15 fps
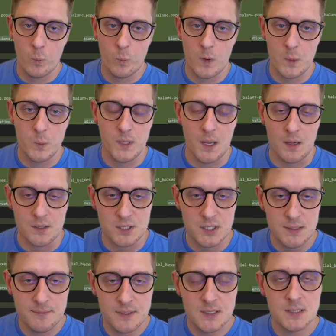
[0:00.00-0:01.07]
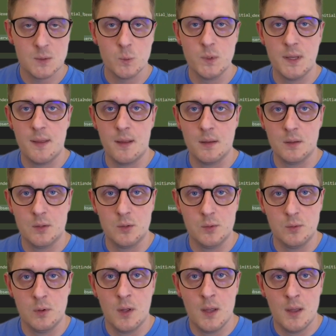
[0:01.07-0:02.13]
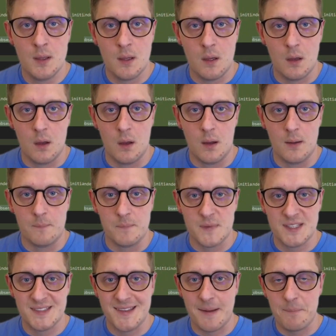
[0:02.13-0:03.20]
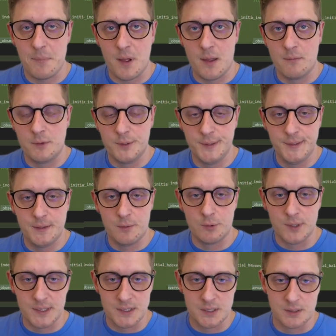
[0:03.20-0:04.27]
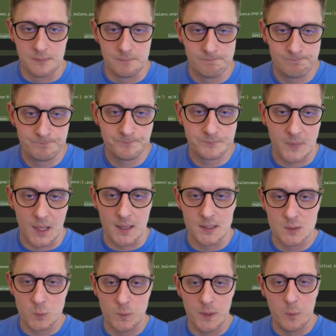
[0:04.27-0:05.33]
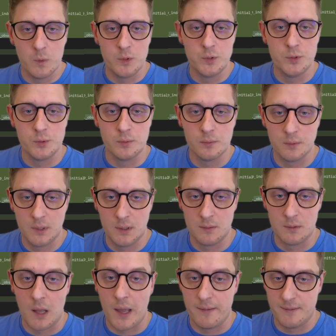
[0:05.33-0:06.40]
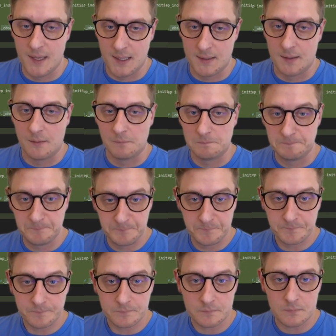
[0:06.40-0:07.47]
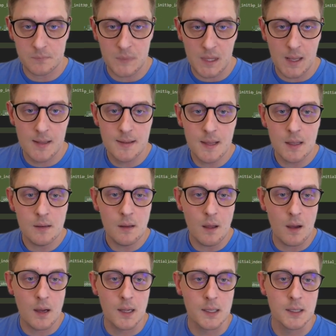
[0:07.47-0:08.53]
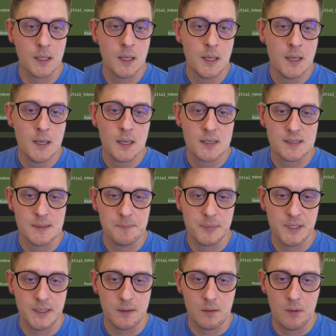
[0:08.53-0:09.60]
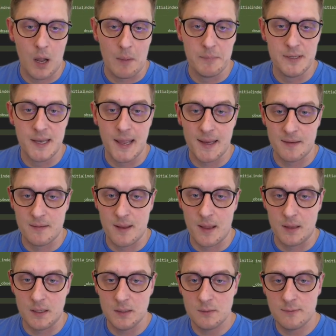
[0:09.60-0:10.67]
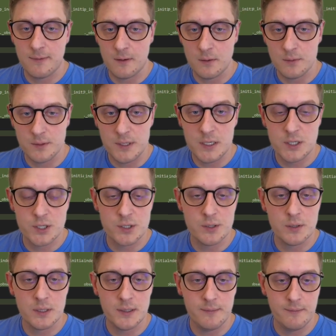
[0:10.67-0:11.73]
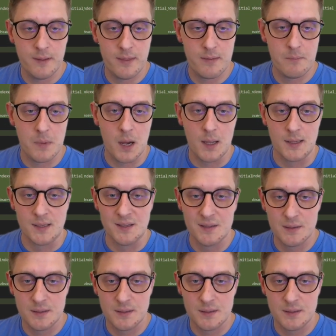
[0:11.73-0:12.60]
when we achieve this, we then do step every iteration as we would do in live data. And then I simply update the info dictionary with my